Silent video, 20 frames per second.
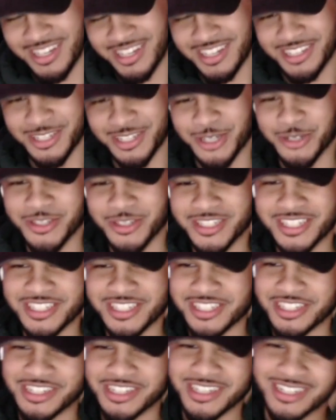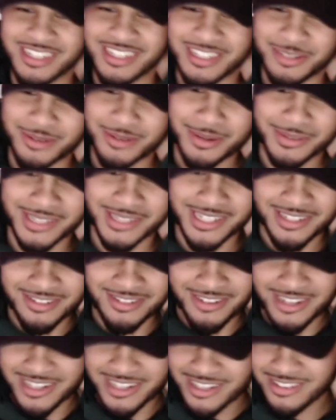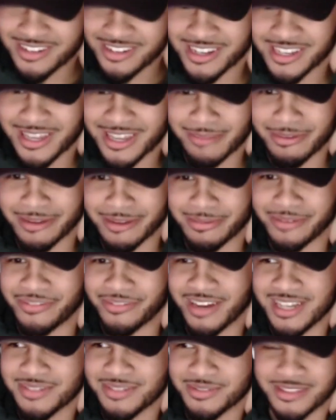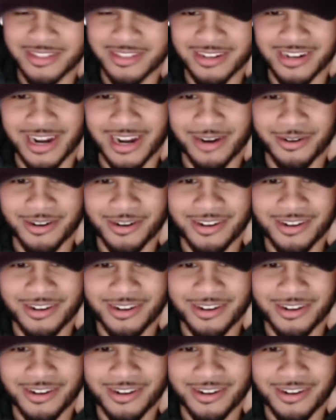Yo, this isn't good. It's Ramadan right now, and I can't break my fast for another hour.